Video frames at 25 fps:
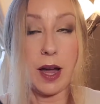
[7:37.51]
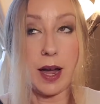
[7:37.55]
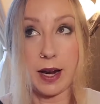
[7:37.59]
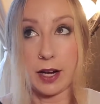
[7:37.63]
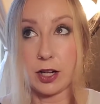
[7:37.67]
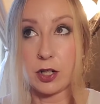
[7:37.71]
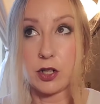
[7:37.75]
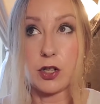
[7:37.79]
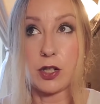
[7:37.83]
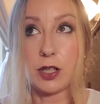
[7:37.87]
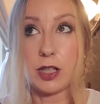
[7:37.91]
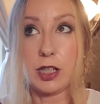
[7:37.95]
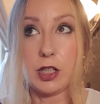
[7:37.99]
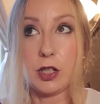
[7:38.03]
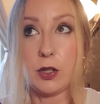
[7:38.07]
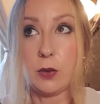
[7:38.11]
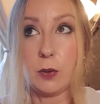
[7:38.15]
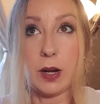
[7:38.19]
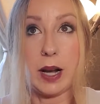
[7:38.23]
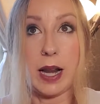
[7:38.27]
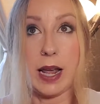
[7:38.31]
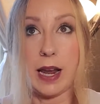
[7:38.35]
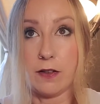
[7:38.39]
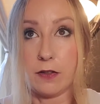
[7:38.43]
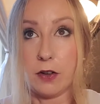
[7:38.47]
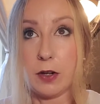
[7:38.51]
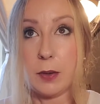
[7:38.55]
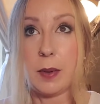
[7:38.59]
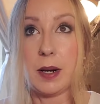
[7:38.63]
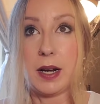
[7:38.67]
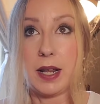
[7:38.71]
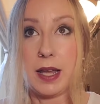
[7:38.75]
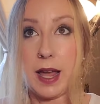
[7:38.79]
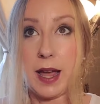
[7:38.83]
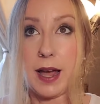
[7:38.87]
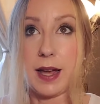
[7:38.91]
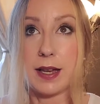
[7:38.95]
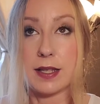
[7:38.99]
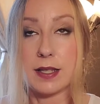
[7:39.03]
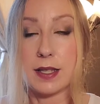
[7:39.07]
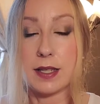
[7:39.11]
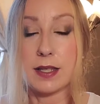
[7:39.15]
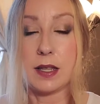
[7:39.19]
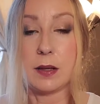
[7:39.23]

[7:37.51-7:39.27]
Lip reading: actually do what everybody asks